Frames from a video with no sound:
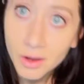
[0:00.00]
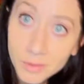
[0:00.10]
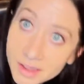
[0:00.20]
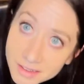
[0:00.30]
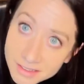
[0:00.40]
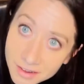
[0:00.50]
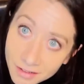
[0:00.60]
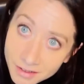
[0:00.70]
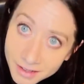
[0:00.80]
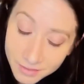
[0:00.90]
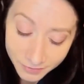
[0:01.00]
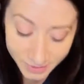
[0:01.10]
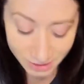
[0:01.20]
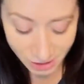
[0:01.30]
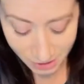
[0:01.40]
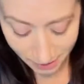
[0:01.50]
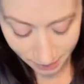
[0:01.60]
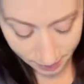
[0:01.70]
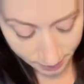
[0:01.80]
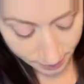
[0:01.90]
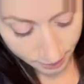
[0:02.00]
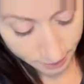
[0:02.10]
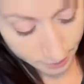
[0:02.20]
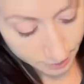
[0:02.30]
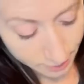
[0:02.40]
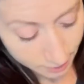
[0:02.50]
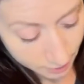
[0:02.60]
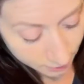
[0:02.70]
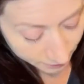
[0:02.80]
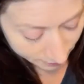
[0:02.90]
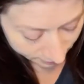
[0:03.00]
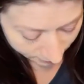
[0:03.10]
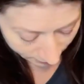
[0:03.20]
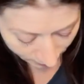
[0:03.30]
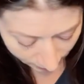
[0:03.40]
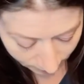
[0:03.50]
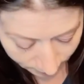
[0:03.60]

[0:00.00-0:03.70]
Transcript: we can install it and finish the video